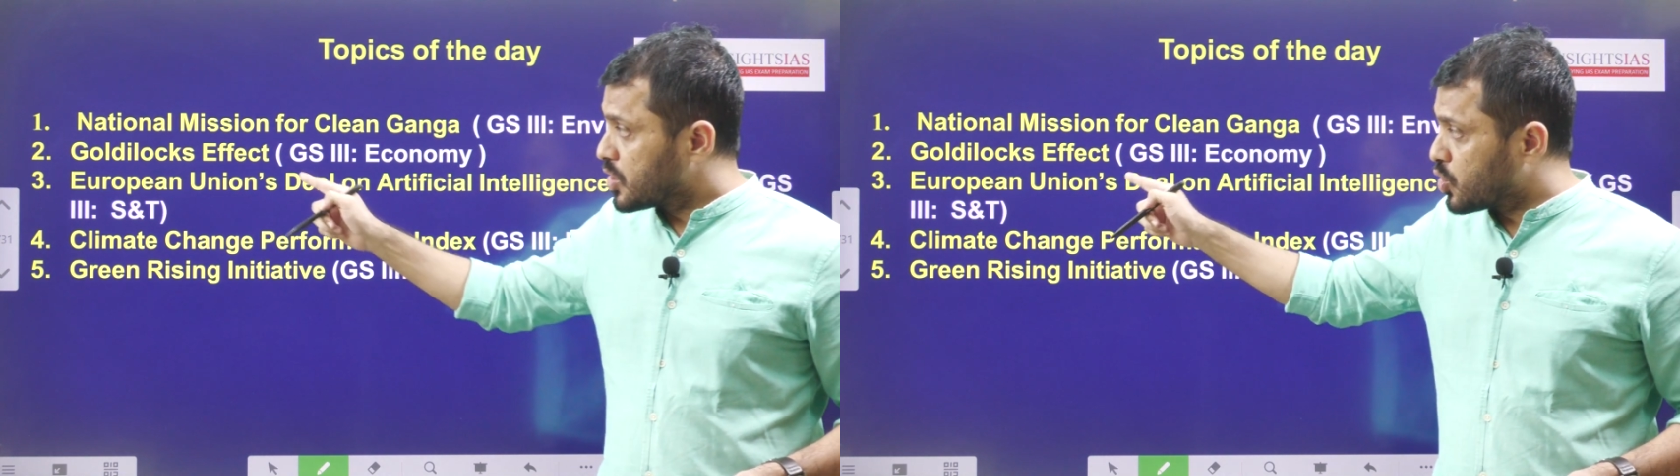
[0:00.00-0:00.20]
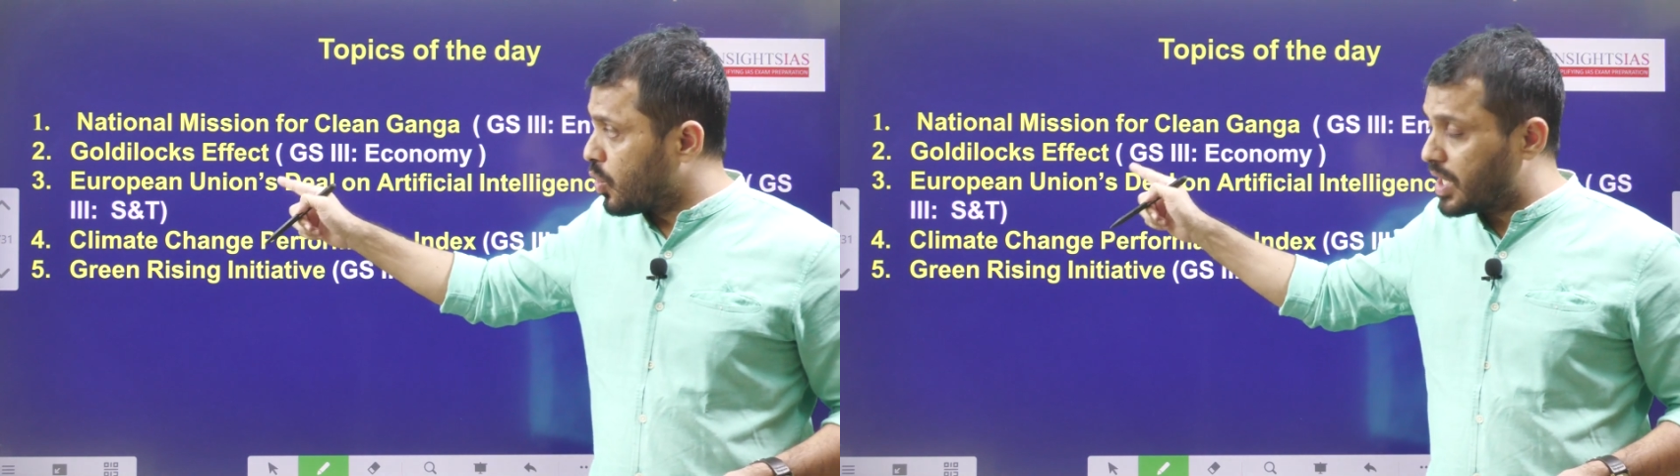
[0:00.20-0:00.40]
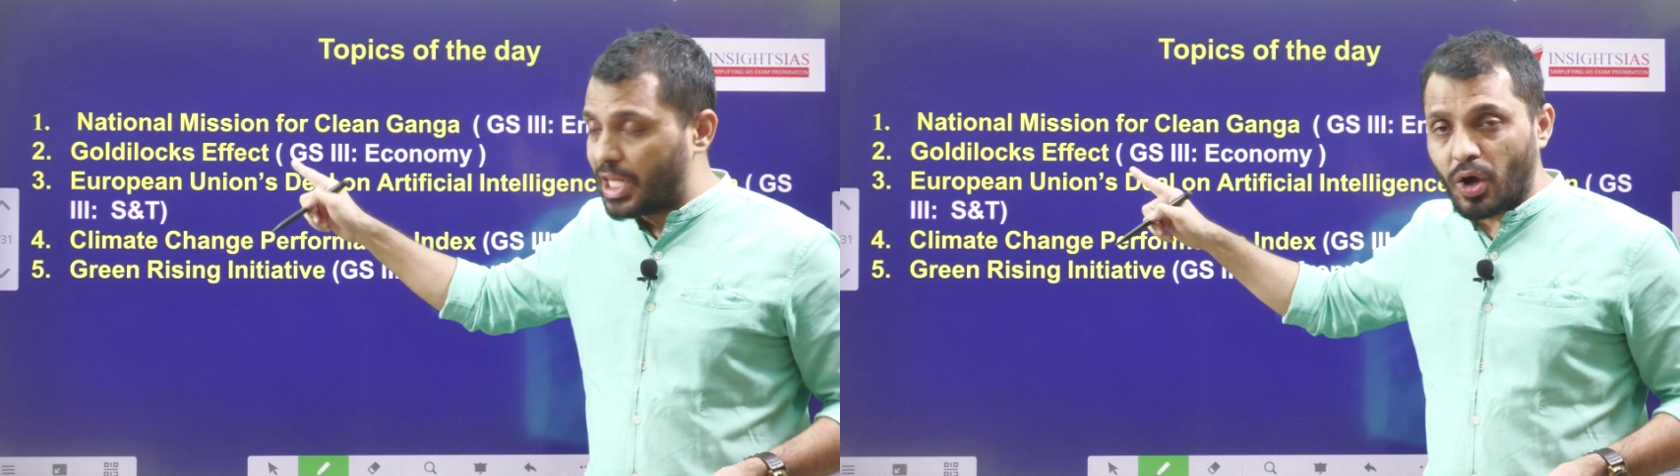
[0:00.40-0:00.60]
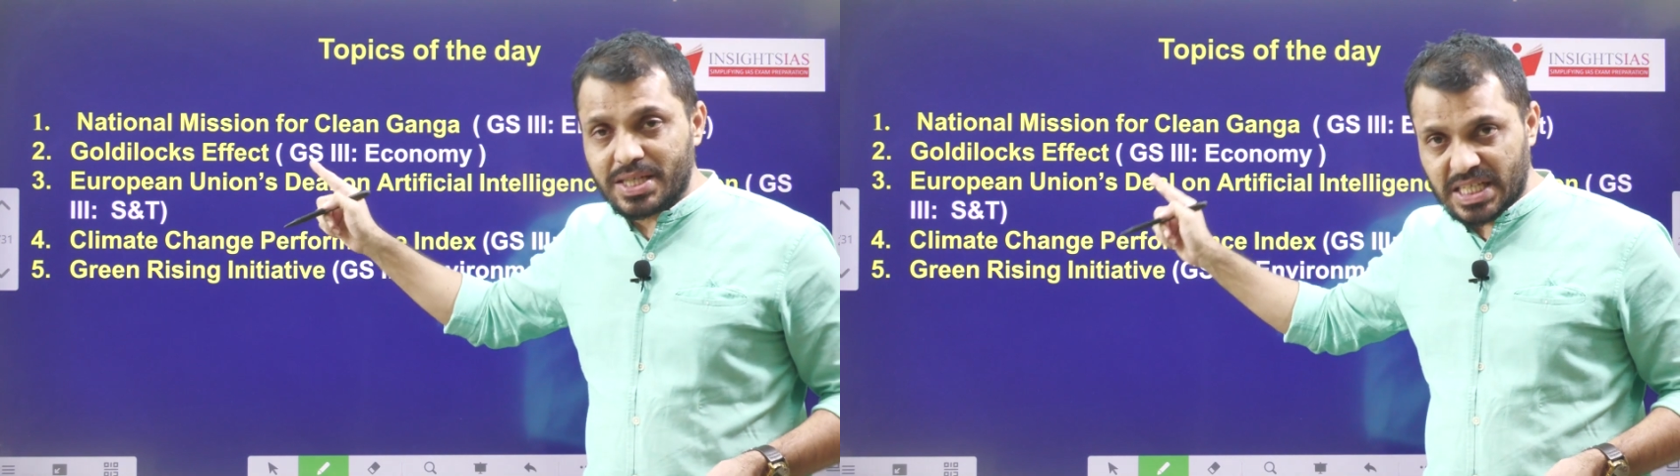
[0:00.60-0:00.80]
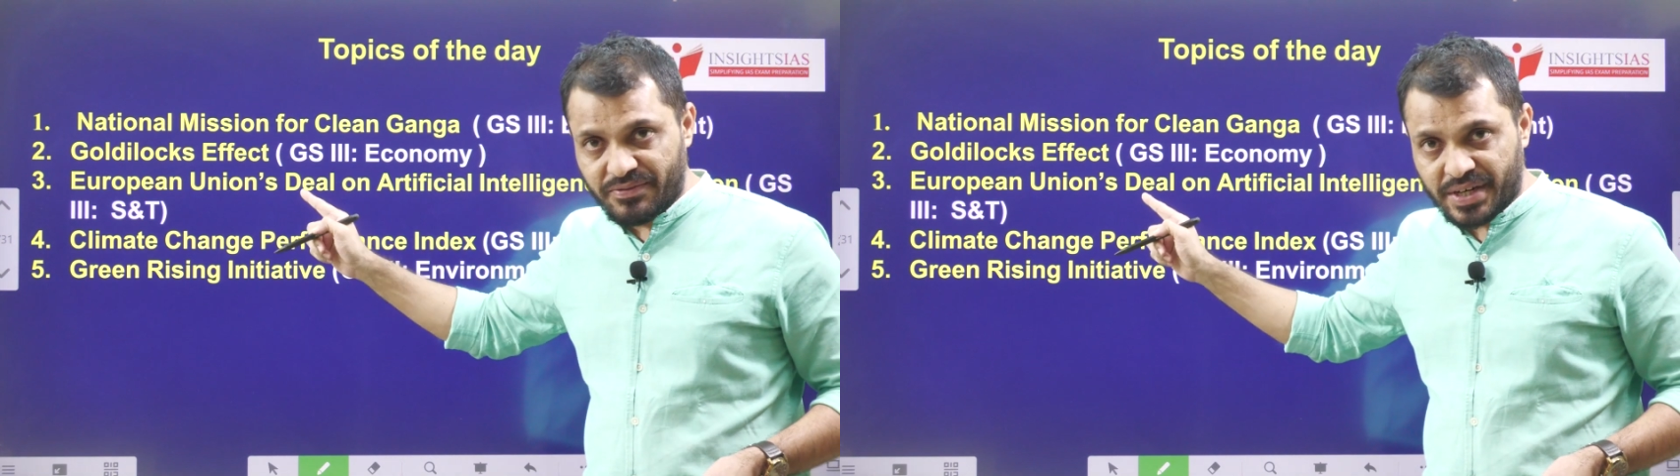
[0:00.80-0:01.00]

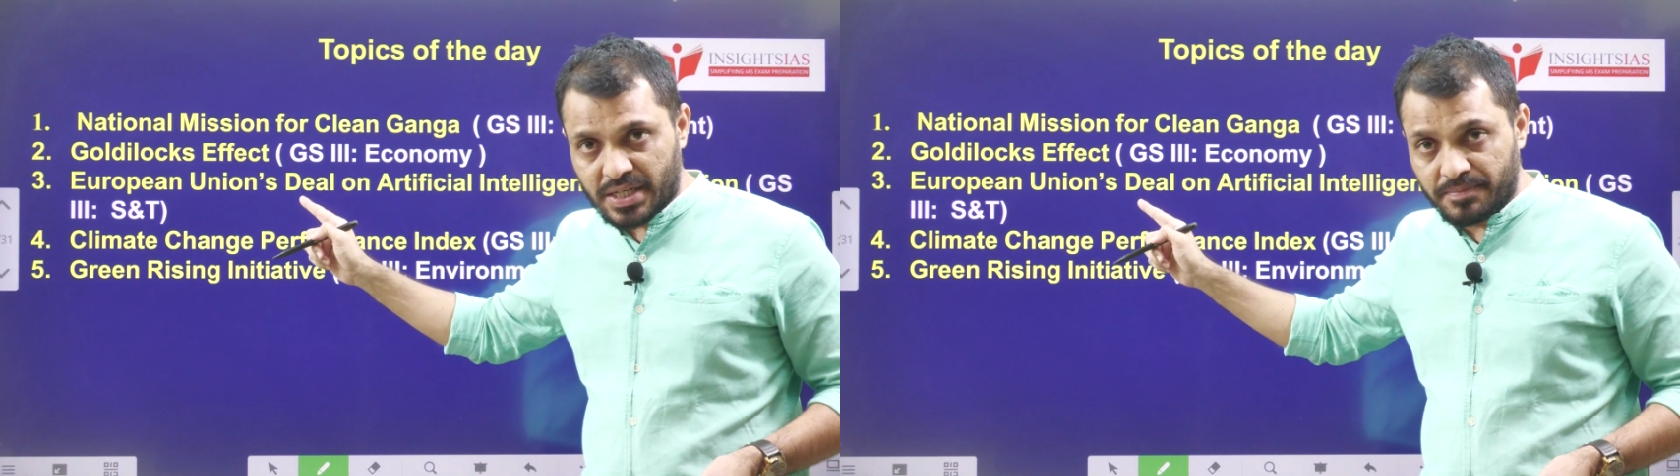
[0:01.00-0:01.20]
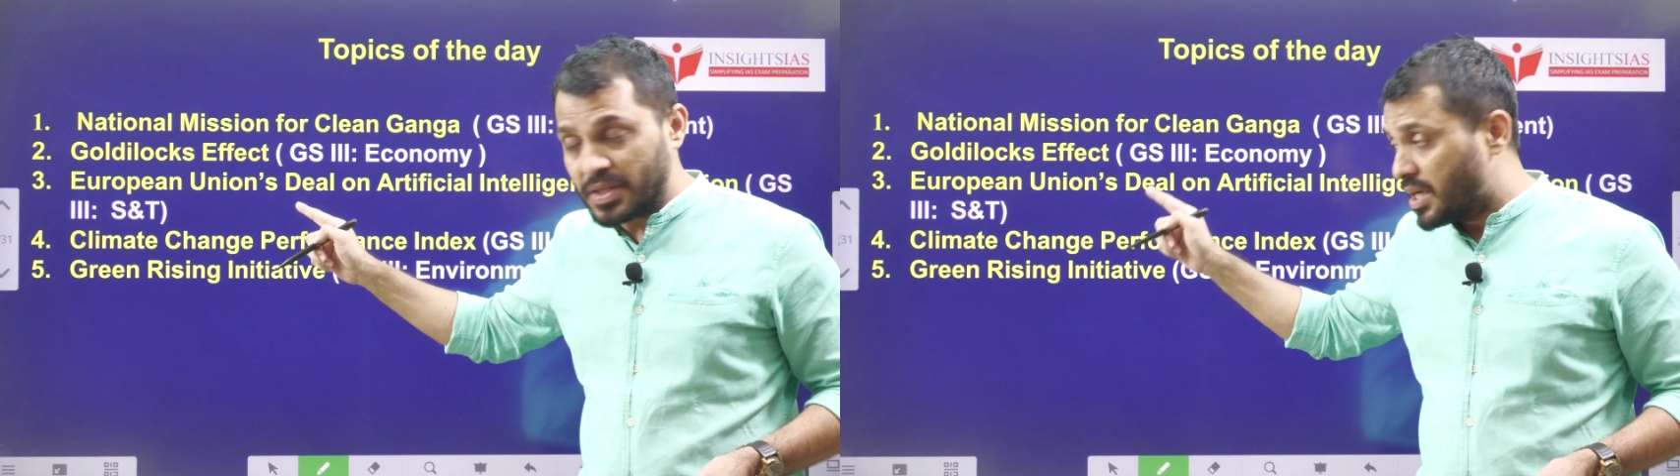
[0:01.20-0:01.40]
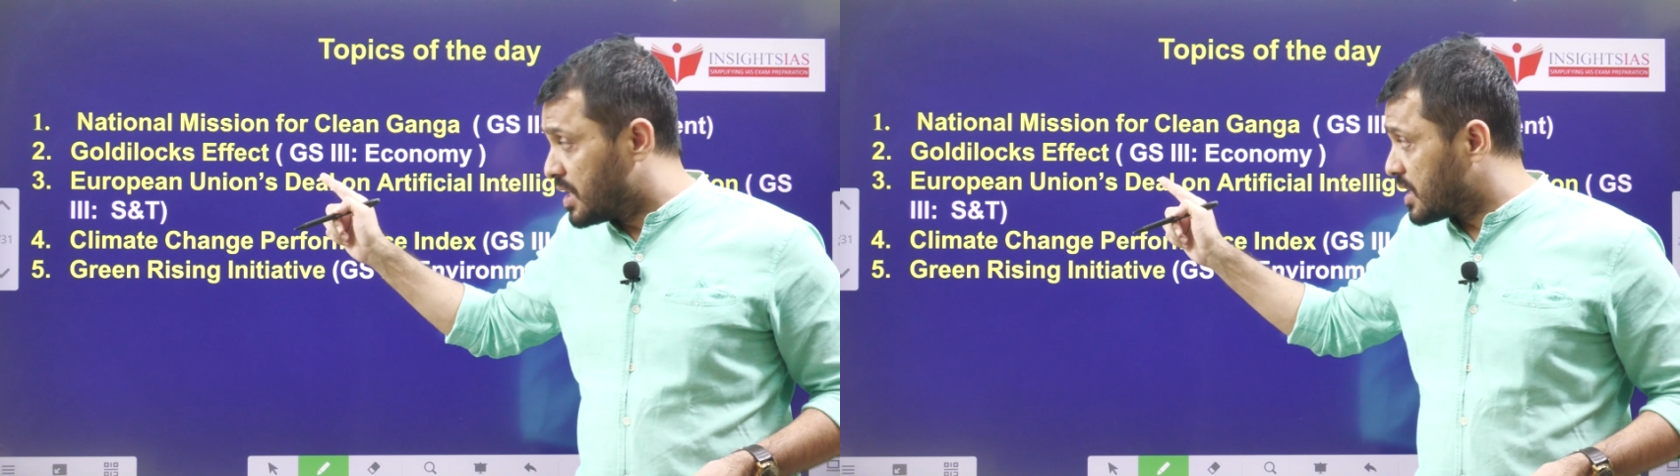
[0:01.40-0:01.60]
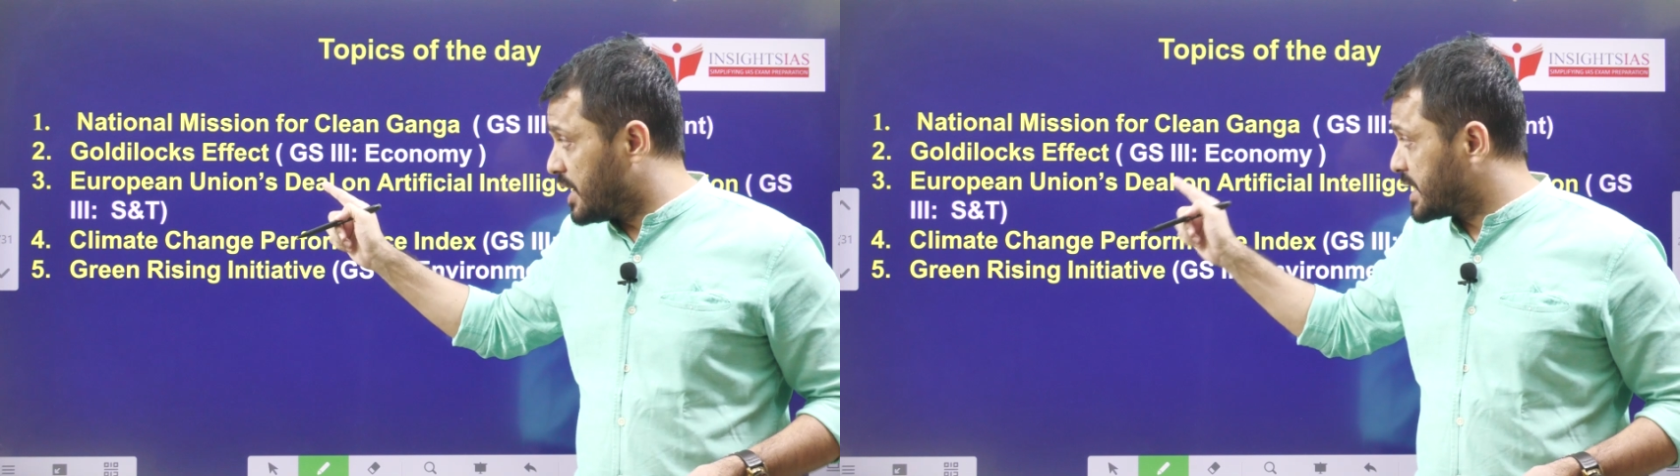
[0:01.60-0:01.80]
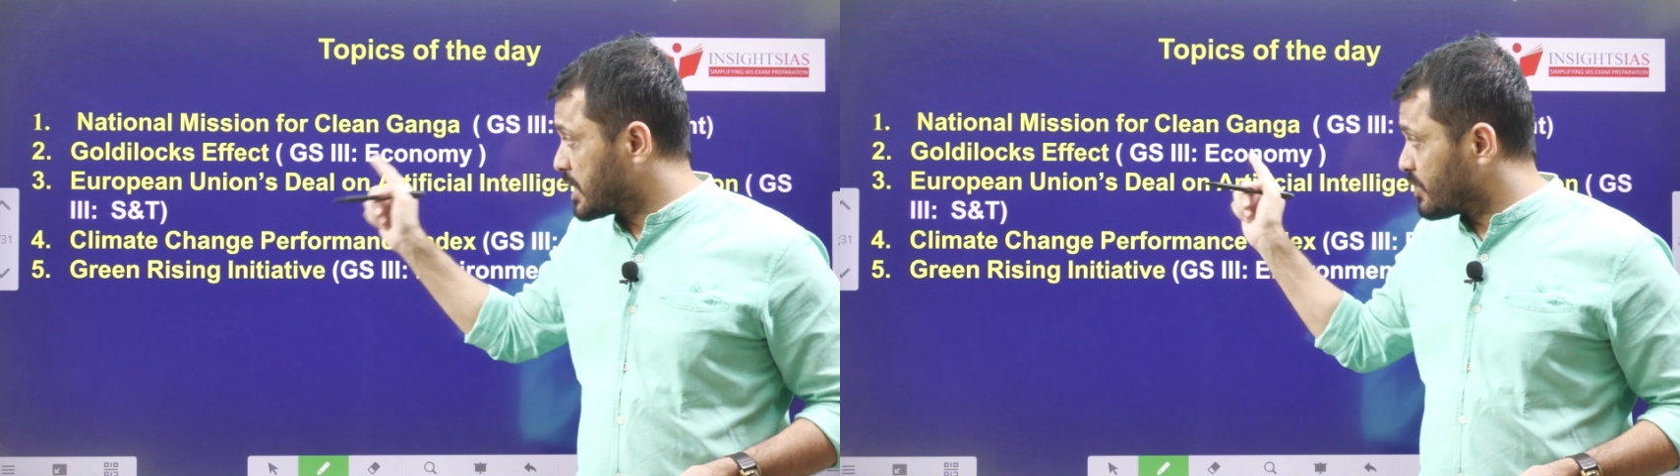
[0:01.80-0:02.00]
Goldilocks effect
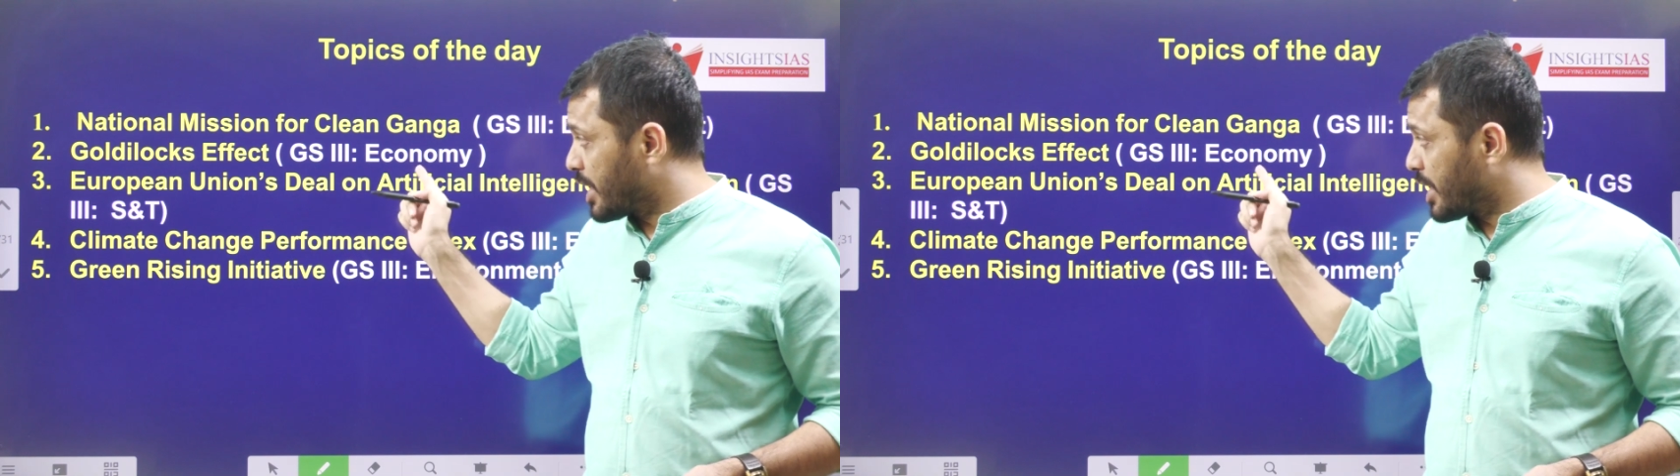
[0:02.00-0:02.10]
related to